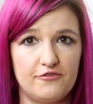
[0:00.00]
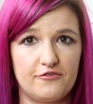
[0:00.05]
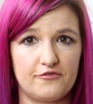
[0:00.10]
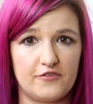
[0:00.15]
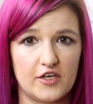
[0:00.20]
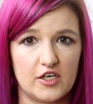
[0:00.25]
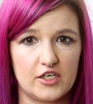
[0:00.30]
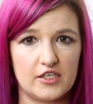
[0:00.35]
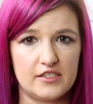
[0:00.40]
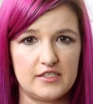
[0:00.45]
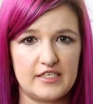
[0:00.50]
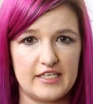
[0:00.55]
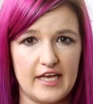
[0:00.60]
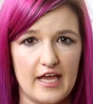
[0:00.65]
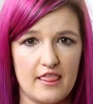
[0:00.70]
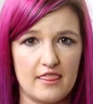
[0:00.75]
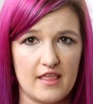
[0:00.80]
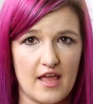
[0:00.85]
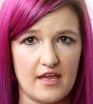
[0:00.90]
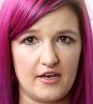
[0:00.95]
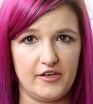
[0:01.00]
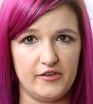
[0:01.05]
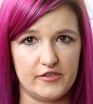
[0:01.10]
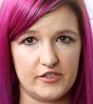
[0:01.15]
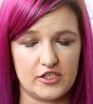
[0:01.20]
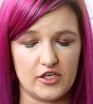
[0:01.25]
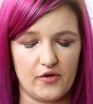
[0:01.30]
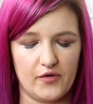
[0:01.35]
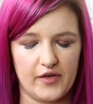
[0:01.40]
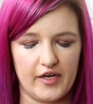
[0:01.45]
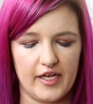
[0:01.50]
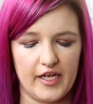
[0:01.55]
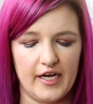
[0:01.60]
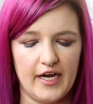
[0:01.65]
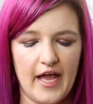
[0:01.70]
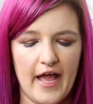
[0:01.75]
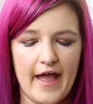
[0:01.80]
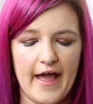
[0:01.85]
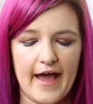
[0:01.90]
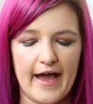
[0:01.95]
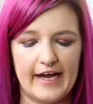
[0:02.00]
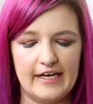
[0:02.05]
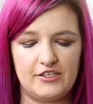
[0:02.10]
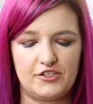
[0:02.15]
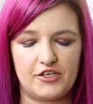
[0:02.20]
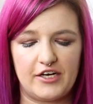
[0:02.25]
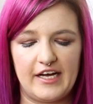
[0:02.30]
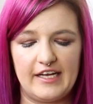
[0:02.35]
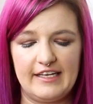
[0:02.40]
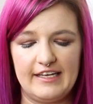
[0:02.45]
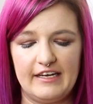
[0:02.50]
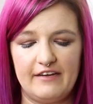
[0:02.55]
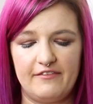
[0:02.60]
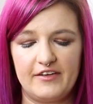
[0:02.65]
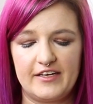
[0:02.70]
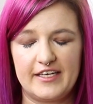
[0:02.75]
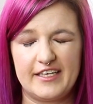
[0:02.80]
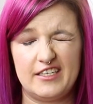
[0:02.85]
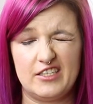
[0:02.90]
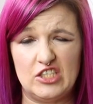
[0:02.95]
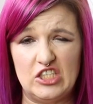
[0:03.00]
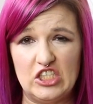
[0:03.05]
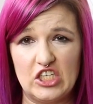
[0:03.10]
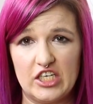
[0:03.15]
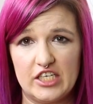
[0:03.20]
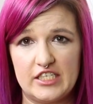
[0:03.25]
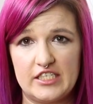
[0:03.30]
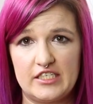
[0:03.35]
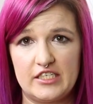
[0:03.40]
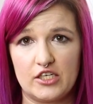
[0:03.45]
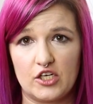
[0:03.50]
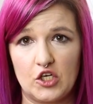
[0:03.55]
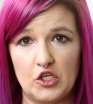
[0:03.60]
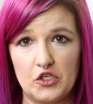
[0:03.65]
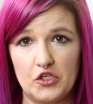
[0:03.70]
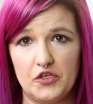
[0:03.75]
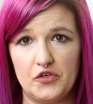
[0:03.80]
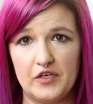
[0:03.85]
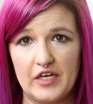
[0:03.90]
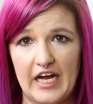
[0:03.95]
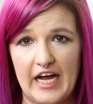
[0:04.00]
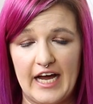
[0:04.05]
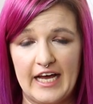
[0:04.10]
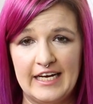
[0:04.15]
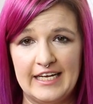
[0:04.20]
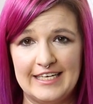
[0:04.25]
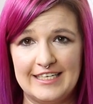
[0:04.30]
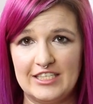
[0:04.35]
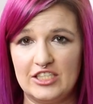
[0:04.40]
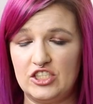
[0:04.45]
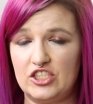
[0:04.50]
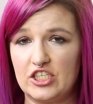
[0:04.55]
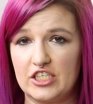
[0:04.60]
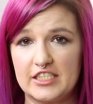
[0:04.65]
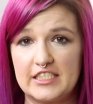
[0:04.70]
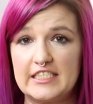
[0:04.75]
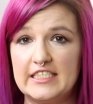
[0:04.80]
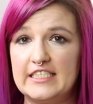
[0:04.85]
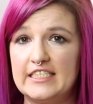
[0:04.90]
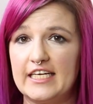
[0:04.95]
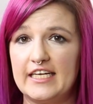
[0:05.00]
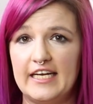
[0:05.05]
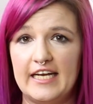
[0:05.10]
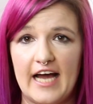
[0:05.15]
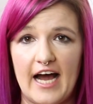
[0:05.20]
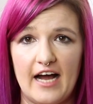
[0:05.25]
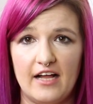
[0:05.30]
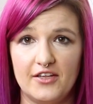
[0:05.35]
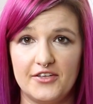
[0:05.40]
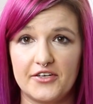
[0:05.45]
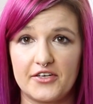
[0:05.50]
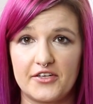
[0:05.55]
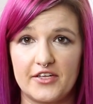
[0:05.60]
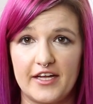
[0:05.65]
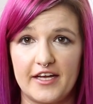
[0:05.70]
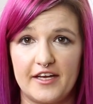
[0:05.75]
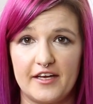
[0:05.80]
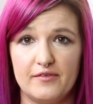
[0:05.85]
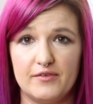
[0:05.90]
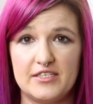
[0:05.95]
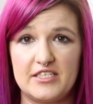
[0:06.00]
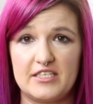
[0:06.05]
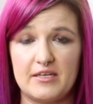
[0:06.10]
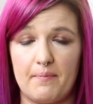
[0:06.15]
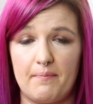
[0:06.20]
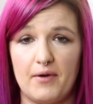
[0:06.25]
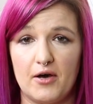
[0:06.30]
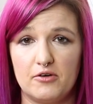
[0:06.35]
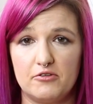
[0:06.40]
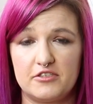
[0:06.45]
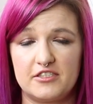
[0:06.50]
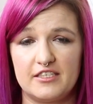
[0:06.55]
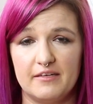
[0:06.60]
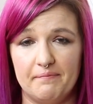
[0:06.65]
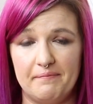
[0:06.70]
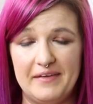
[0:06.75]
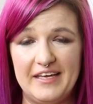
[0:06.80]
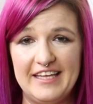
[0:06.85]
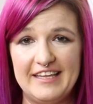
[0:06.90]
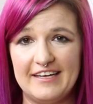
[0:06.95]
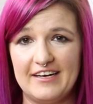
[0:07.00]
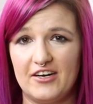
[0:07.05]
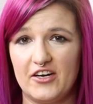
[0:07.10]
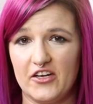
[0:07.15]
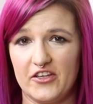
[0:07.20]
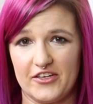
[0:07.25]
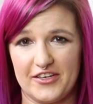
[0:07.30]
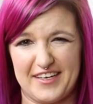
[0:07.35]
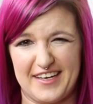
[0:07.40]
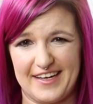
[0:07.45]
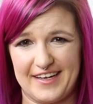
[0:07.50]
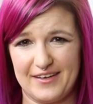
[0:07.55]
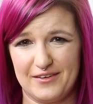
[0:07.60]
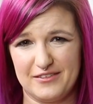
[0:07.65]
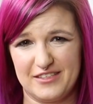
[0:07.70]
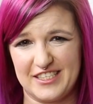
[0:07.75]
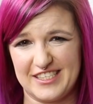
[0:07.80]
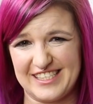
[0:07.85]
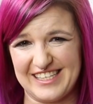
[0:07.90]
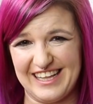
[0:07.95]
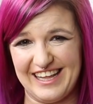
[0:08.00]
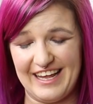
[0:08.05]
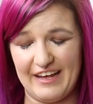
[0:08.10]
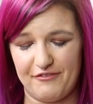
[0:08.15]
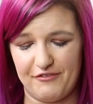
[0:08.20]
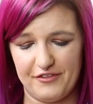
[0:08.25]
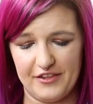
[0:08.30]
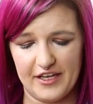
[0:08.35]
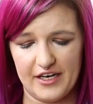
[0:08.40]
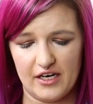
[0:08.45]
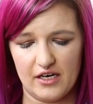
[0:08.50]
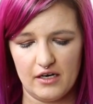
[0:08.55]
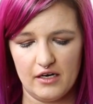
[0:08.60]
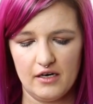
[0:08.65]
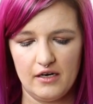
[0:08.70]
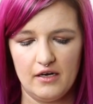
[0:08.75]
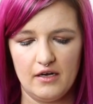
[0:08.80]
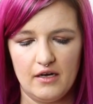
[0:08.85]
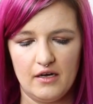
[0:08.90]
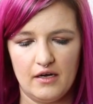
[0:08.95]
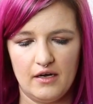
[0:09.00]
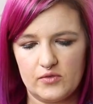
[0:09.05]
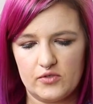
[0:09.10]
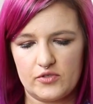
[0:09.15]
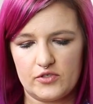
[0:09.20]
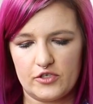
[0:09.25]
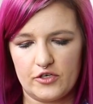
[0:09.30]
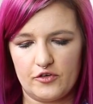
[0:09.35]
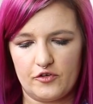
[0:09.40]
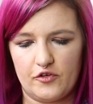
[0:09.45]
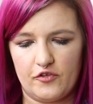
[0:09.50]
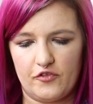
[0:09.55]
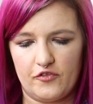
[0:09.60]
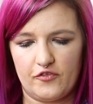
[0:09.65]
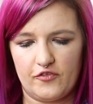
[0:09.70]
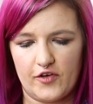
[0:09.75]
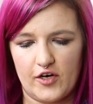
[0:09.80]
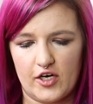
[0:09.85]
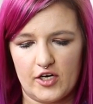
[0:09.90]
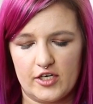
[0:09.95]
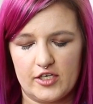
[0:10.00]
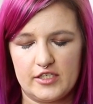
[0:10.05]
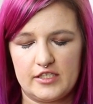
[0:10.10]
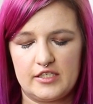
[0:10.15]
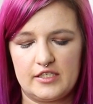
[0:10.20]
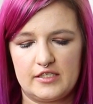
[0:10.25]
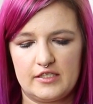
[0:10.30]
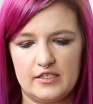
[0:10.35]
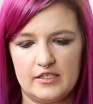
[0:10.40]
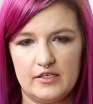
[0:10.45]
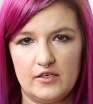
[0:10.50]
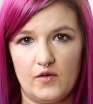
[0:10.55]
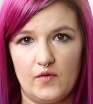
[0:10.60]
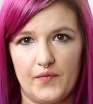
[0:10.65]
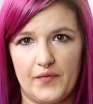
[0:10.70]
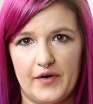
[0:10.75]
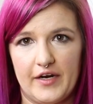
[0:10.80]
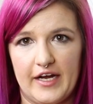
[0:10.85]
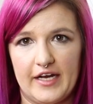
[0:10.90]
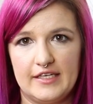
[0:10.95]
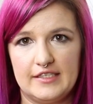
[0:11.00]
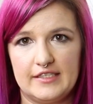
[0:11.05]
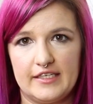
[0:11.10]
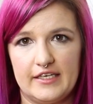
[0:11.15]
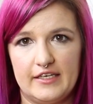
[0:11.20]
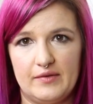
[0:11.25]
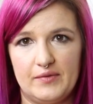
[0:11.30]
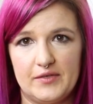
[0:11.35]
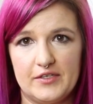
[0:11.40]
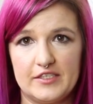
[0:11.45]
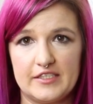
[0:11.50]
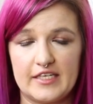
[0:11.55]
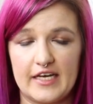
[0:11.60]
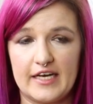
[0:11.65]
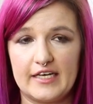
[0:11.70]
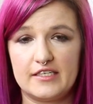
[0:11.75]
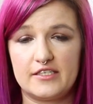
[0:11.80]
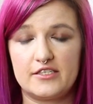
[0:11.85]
first, and then you sew it in. I tried leaving it just glued on, and it just did not look like it was supposed to be there. It looked like it was just left there. So first, what I did was I